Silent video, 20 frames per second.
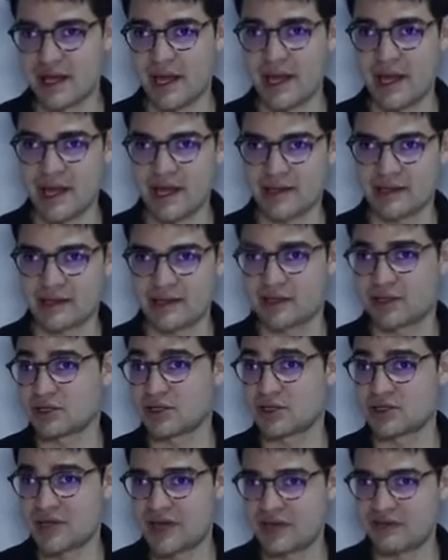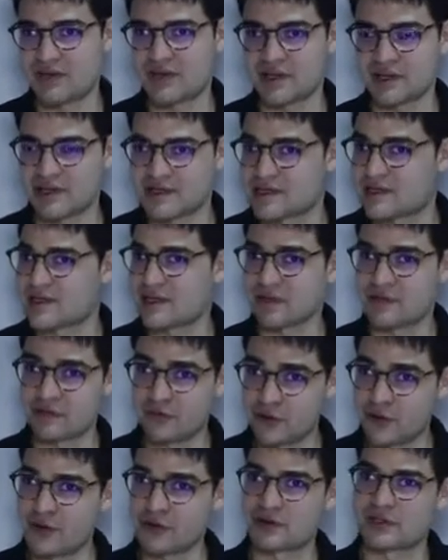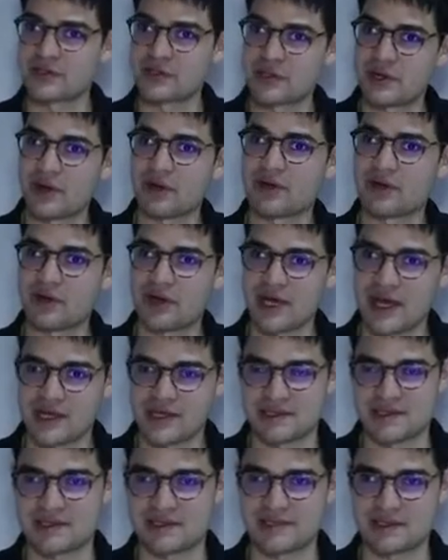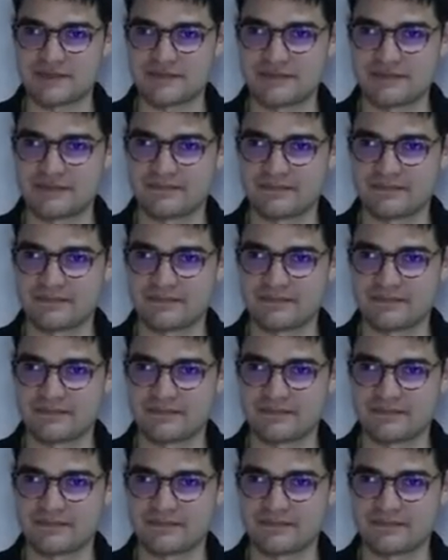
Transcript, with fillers: and your staff can instead focus on the guests.